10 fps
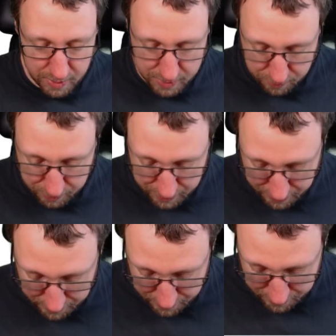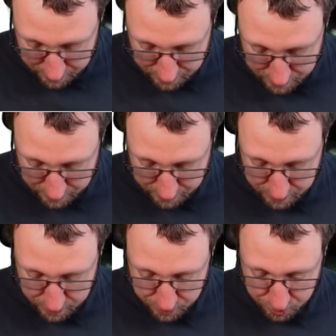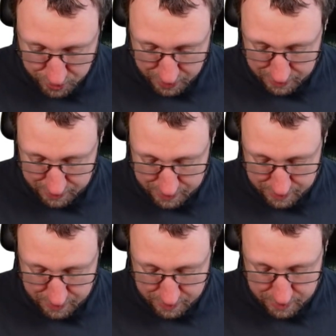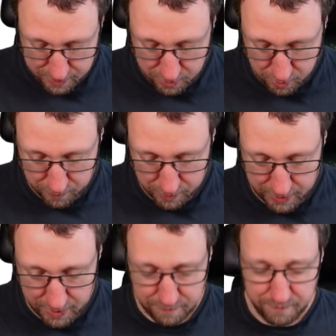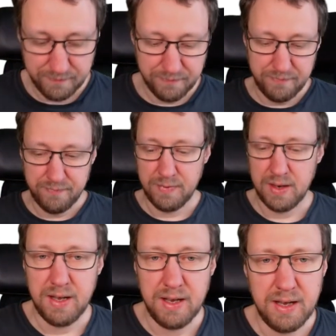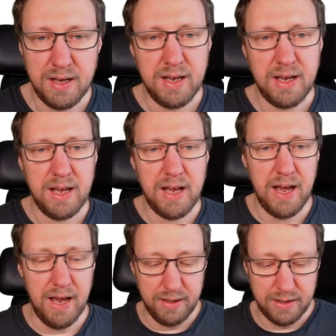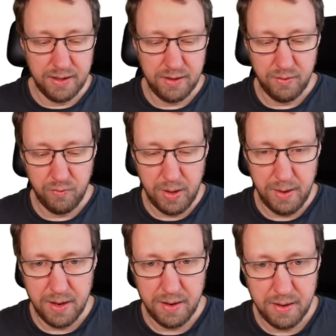So we take the channels over here, and we